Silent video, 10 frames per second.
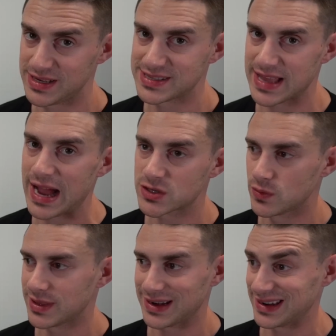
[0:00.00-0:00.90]
be stacked
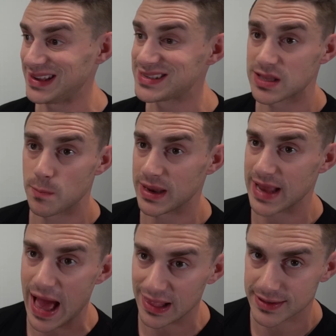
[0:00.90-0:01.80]
with at least a
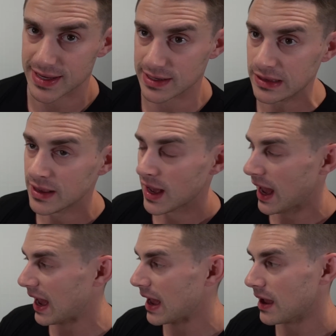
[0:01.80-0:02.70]
beta alanine.
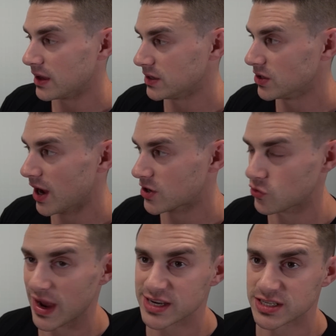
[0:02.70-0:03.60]
You know, a
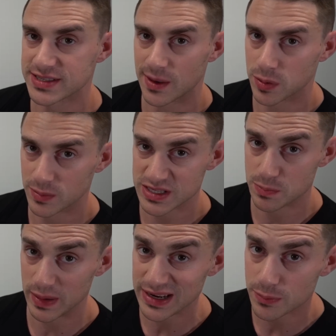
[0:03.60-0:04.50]
Creation
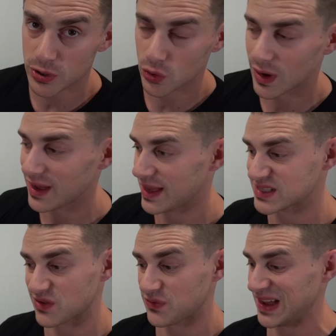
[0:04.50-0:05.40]
Supplements Beta Pure
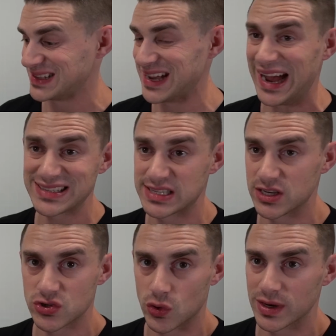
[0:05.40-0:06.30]
is a
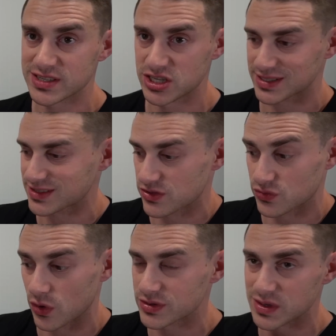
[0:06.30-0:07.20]
fantastic choice just to
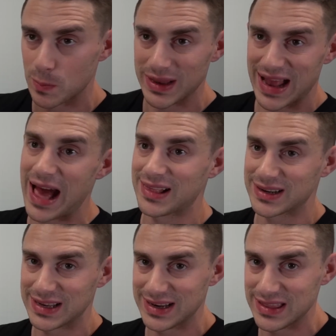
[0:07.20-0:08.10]
throw some beta
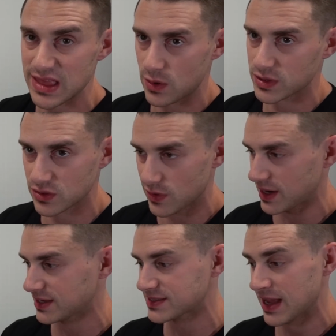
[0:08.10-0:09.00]
alanine in there with the
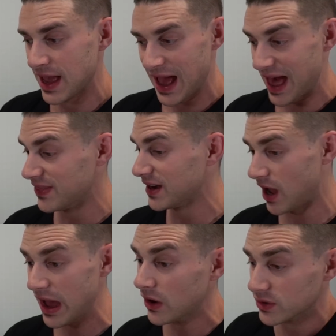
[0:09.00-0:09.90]
ruckus. And then
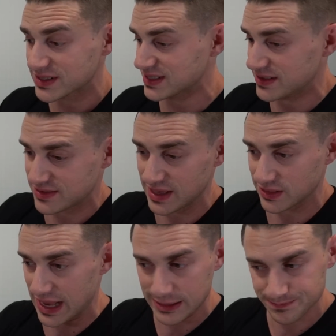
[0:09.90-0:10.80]
I honestly
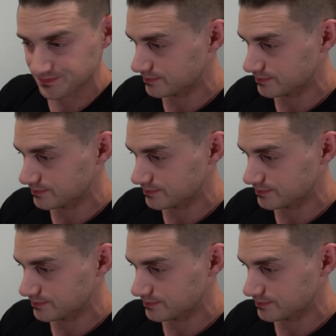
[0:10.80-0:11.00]
think, like,